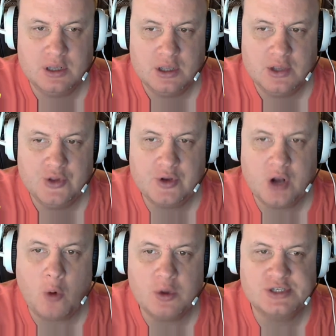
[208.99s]
You can
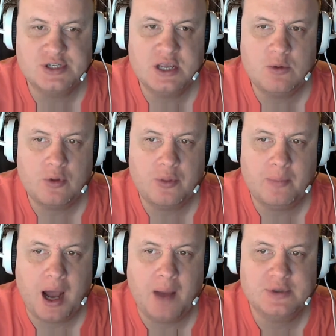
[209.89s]
always see where the
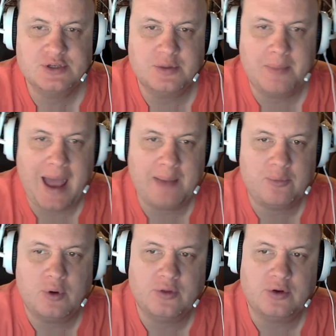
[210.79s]
bomb is on the map,
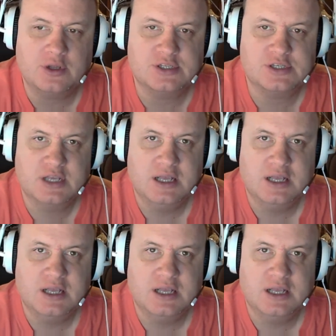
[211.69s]
whether it's